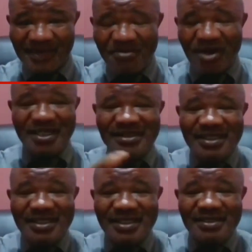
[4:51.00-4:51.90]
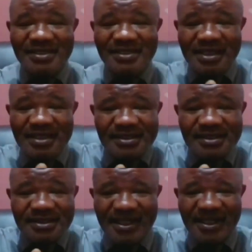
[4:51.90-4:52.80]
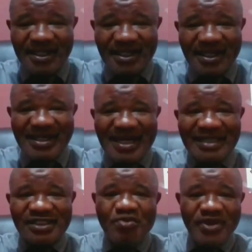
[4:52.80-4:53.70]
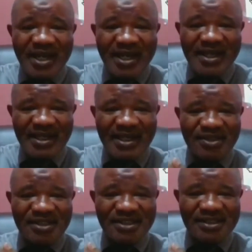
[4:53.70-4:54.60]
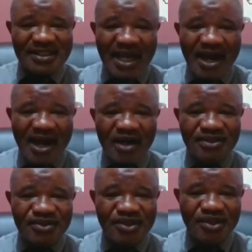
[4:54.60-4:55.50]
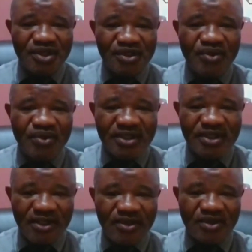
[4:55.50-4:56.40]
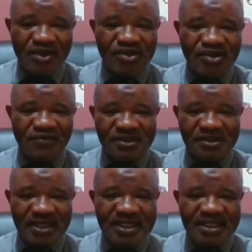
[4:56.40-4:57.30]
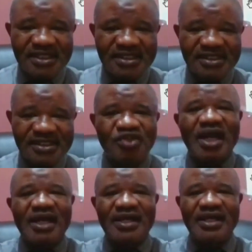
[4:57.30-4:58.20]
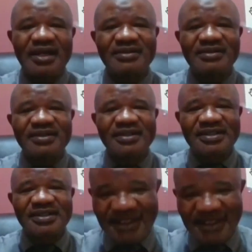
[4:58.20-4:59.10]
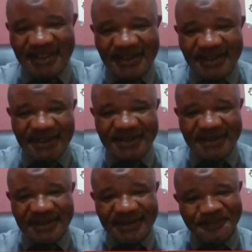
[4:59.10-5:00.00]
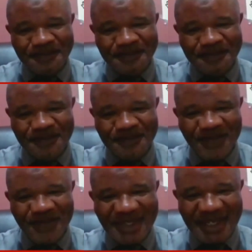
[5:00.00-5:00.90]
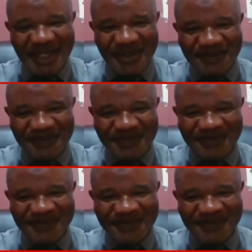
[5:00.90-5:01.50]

But it is the screening that will bring all these things out to doctors, office clinicians, so that they can start treating. Thank you.